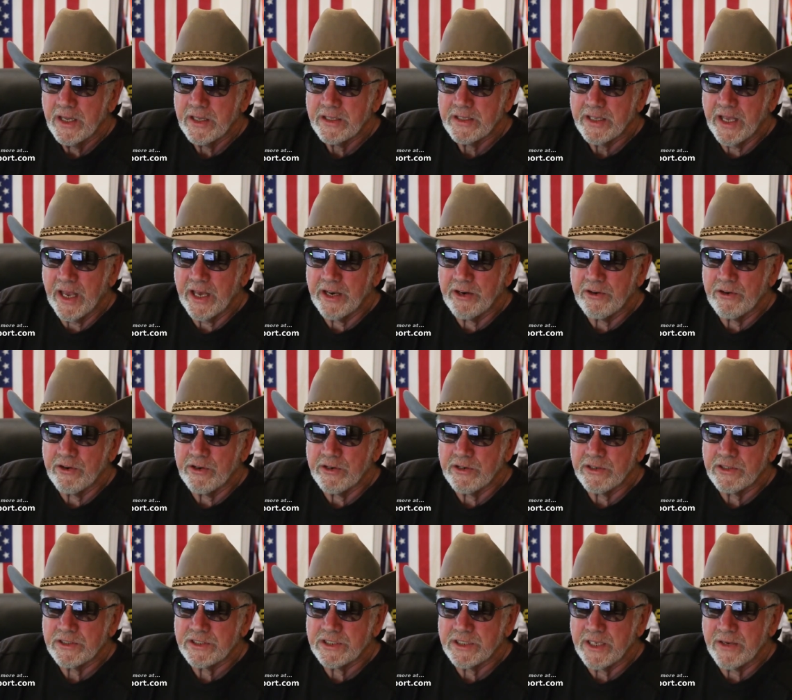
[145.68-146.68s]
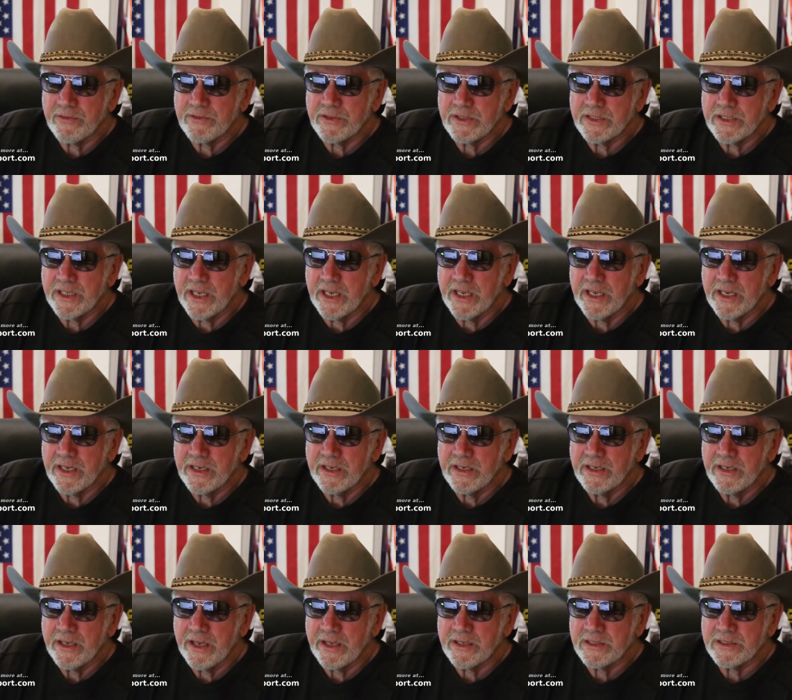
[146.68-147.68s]
Tanner Ernest,
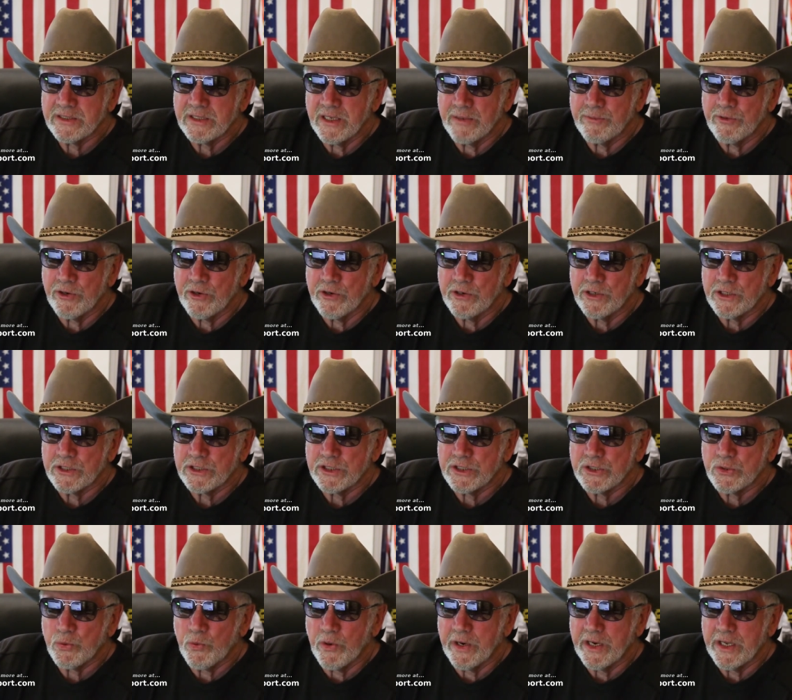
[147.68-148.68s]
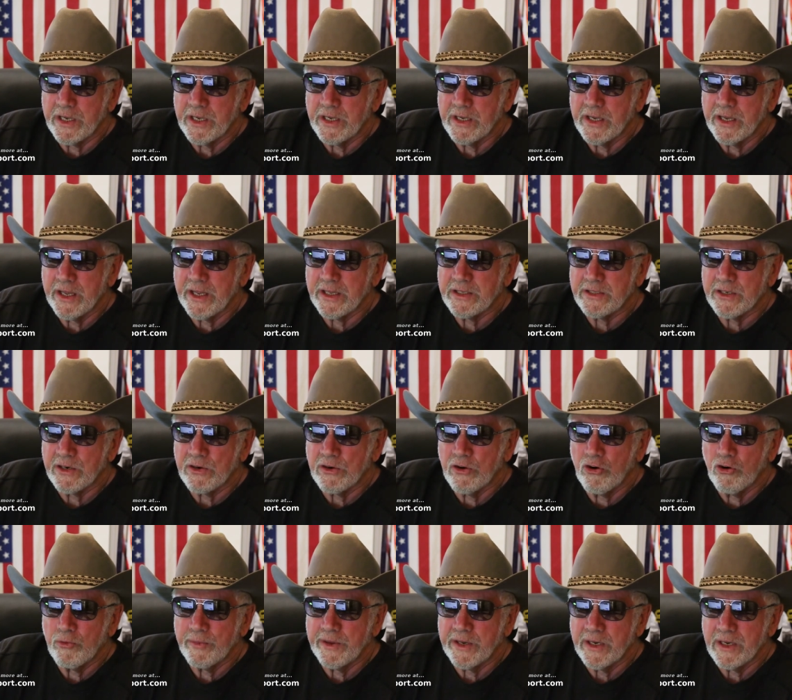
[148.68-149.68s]
17, and Summer Ernest, 20, at their
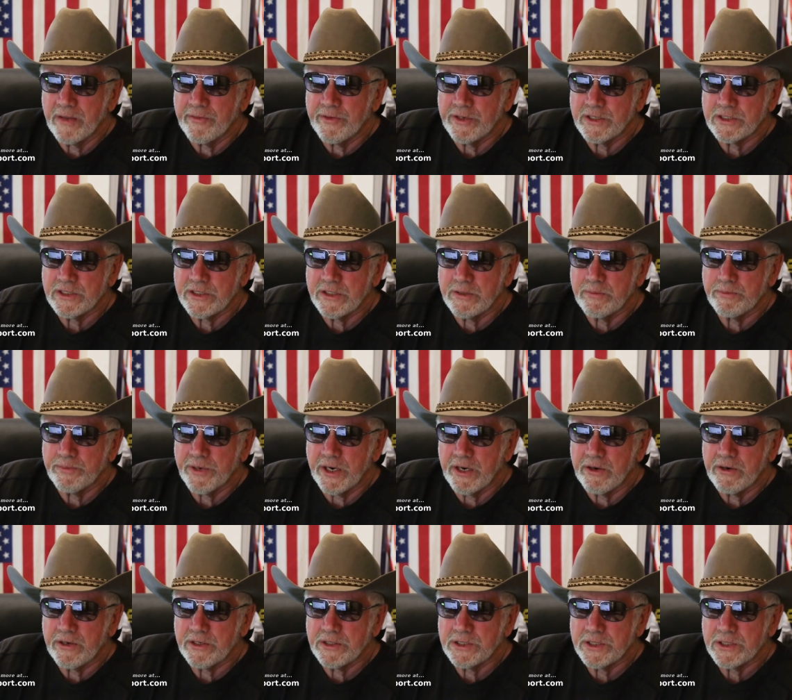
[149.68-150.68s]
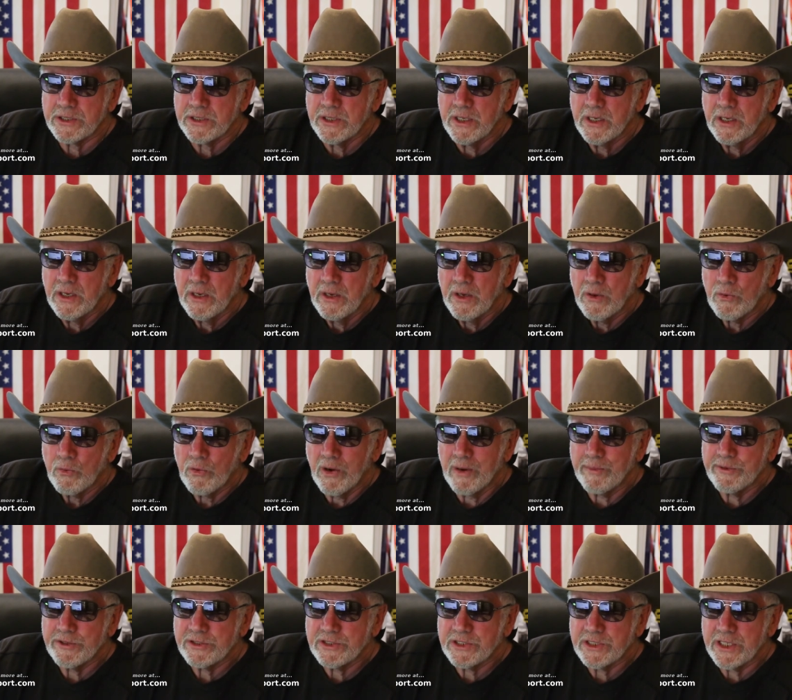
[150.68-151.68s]
home in Livingston Parish.
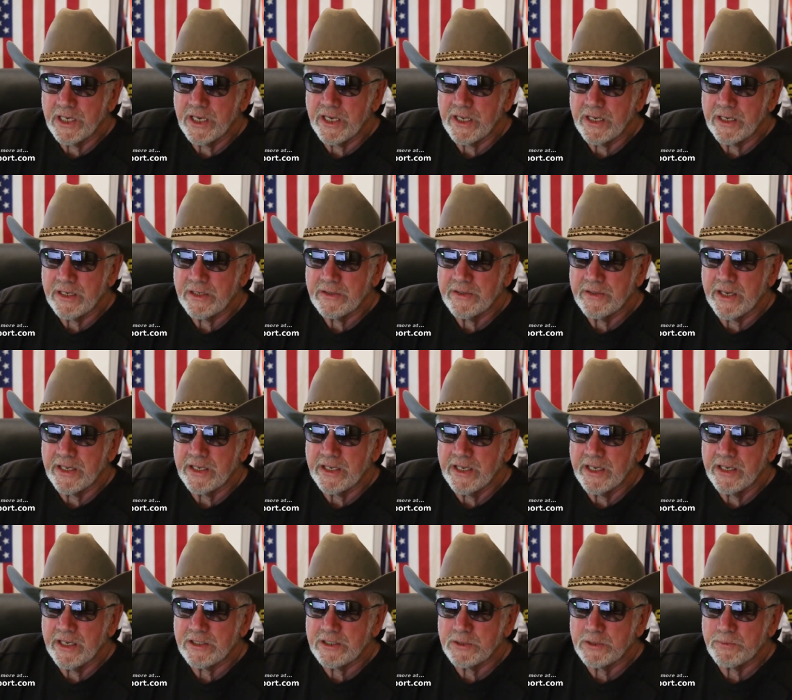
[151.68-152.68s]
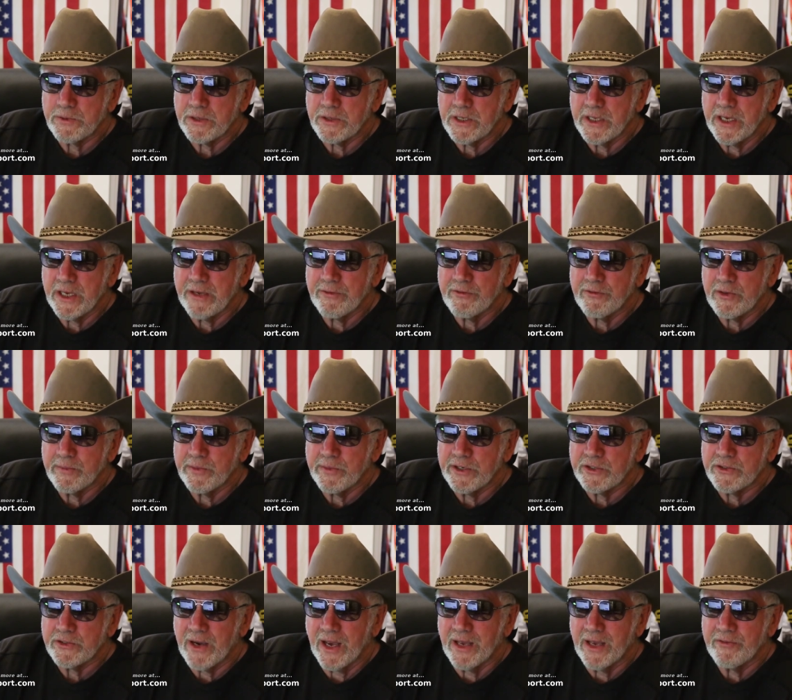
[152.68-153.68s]
Weber said that he is believed to be
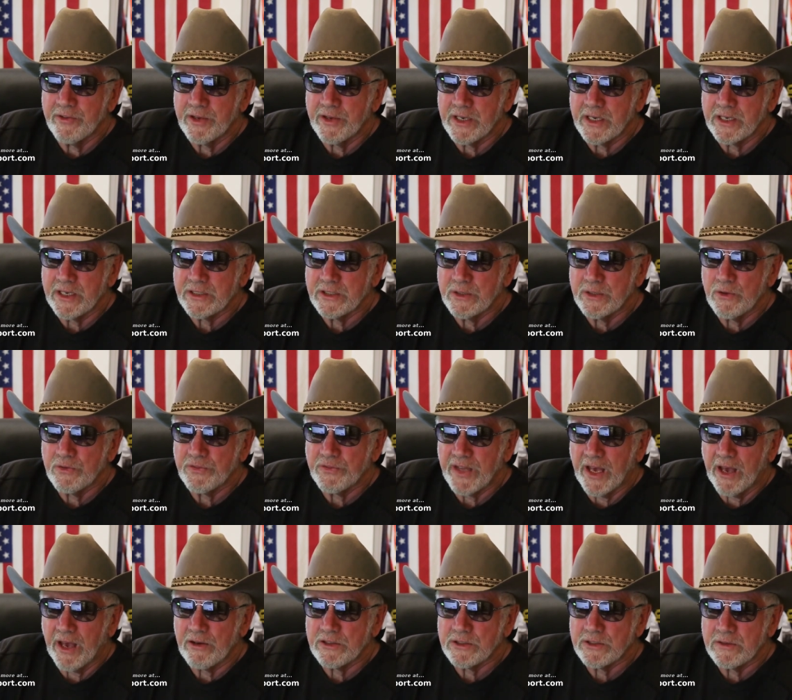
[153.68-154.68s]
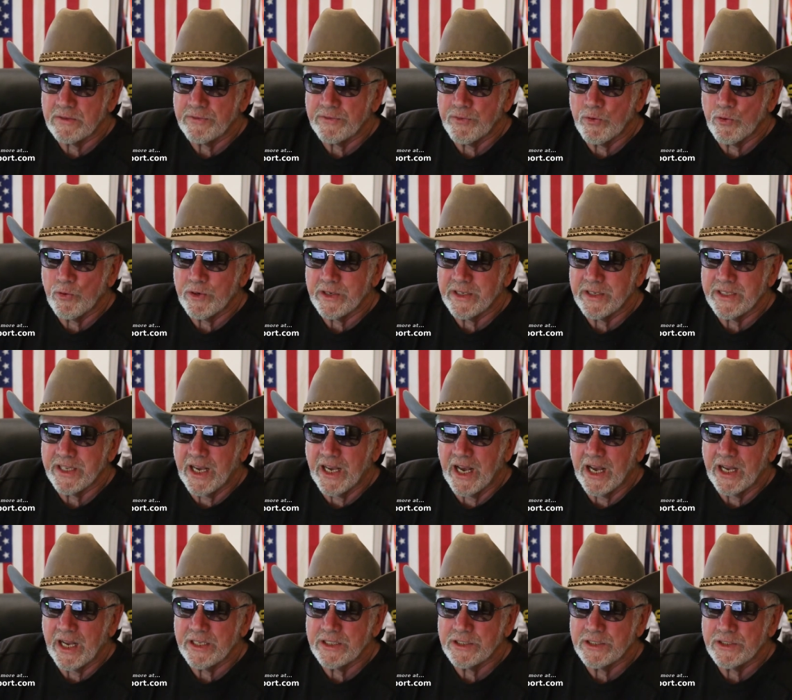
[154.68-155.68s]
driving a 2004
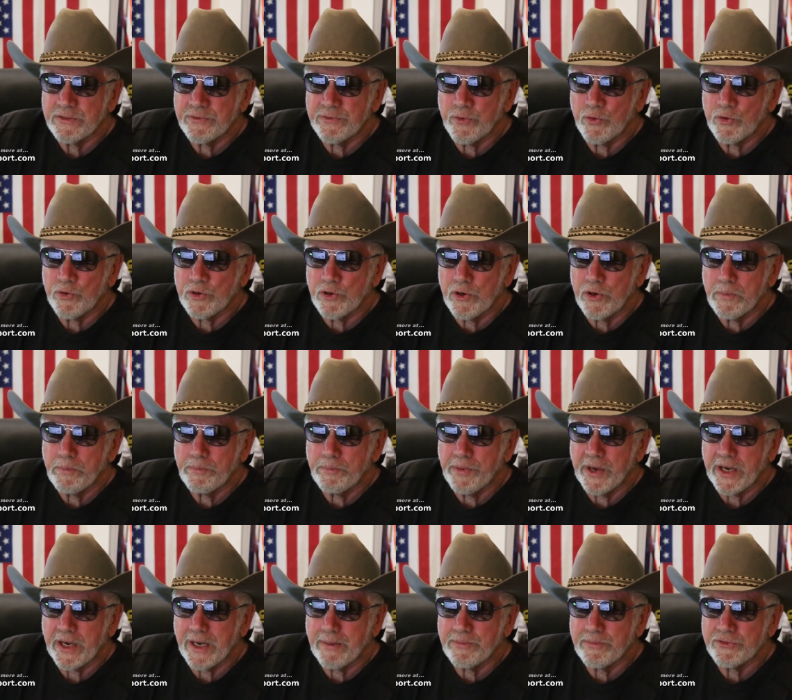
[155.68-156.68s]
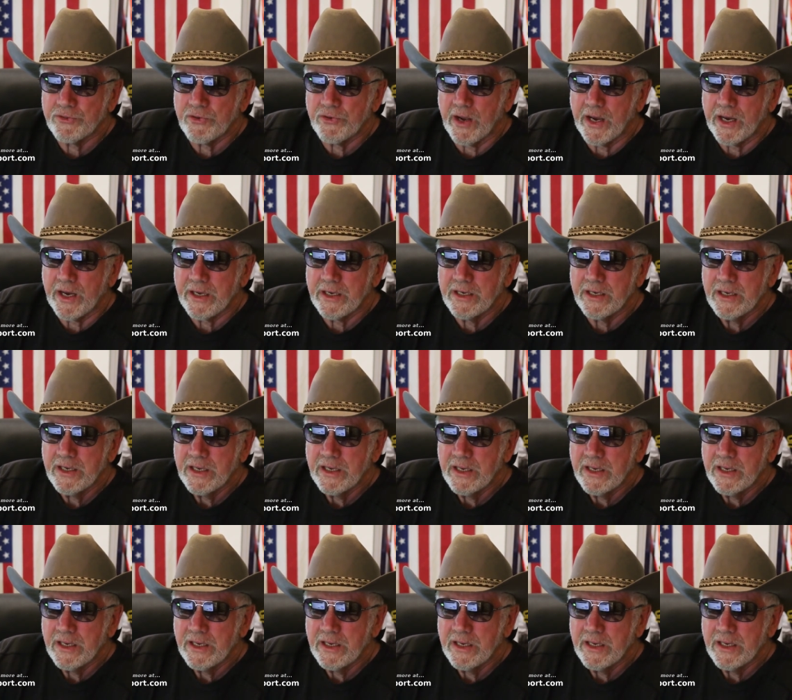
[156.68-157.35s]
Dodge four-door pickup truck